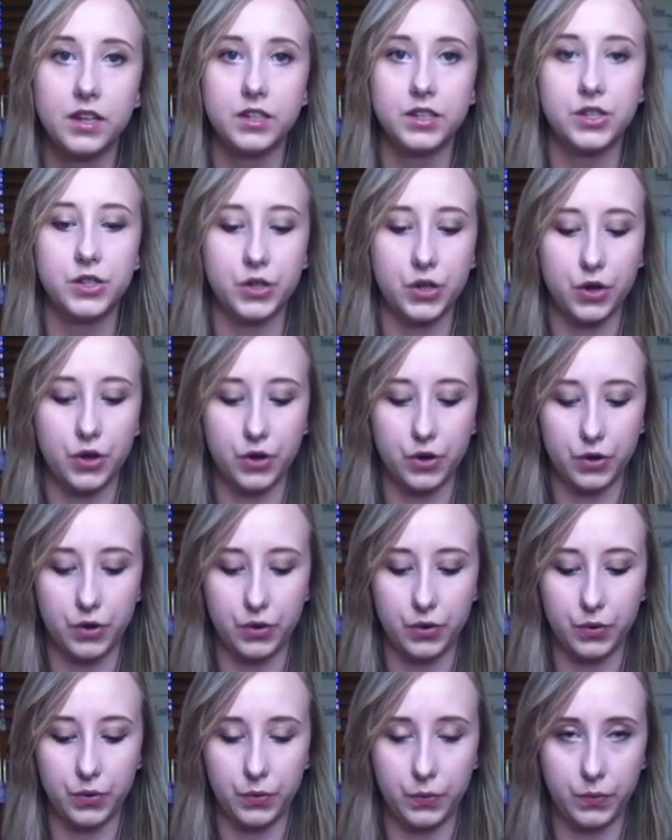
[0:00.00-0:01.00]

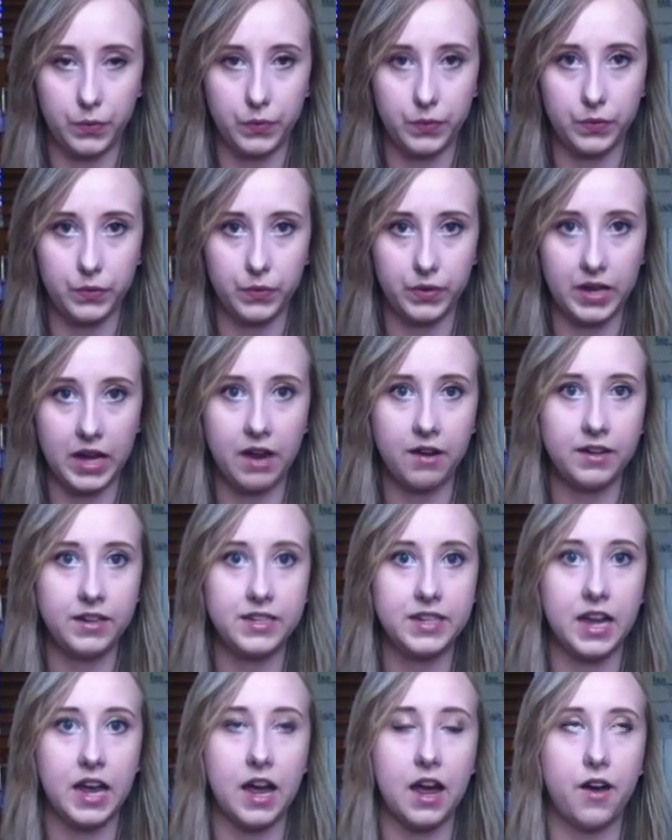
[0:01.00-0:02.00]
So counting
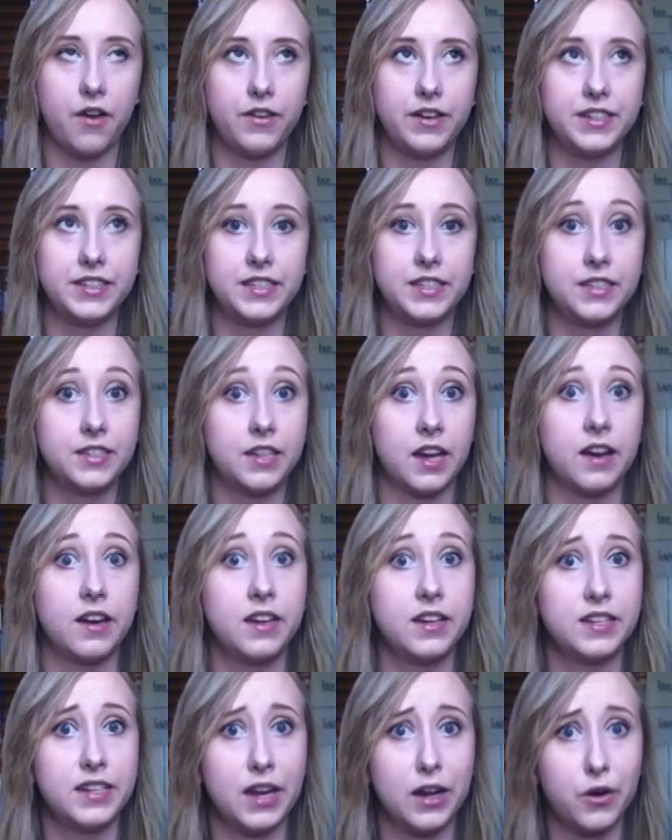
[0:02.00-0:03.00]
down, it's
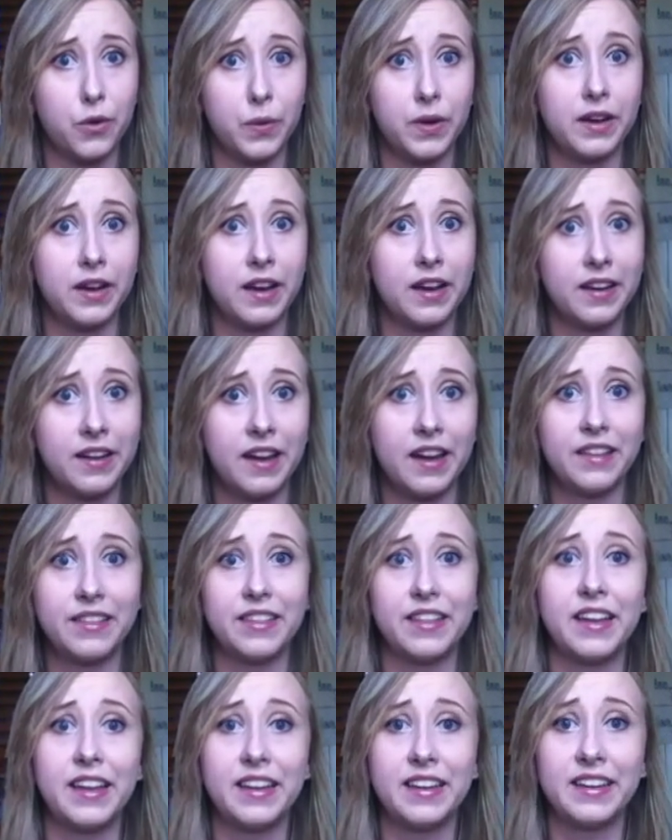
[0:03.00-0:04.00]
starting to get quicker, I
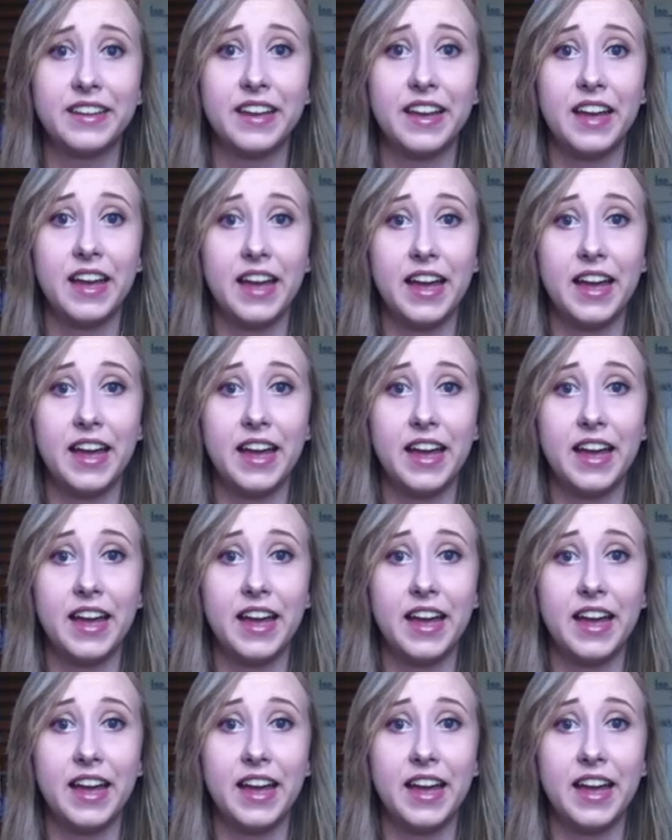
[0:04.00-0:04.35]
think,